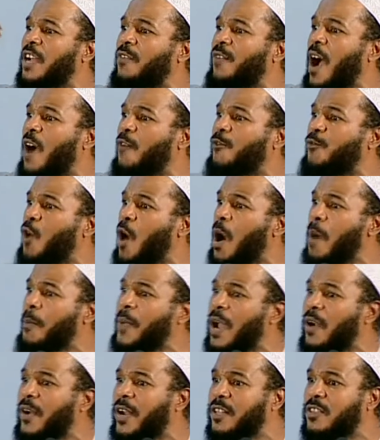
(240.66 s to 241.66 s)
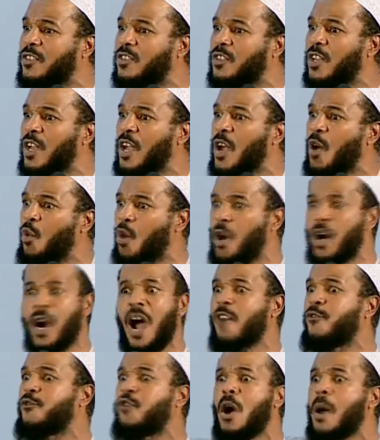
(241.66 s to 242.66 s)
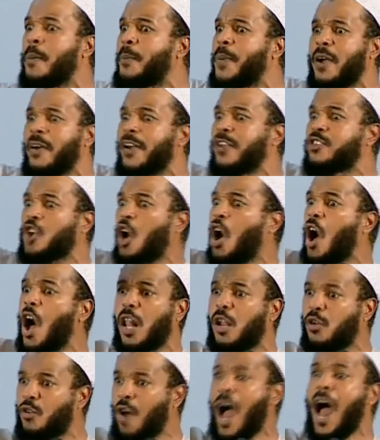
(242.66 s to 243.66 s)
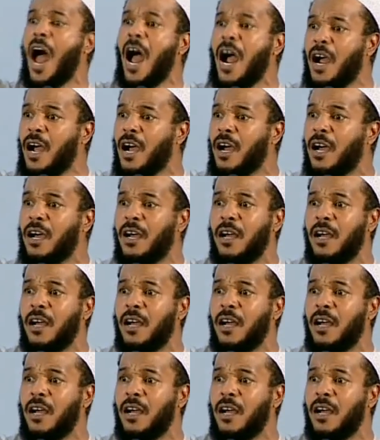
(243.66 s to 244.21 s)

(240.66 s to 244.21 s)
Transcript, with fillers: of our foreparents? Were our foreparents all wrong?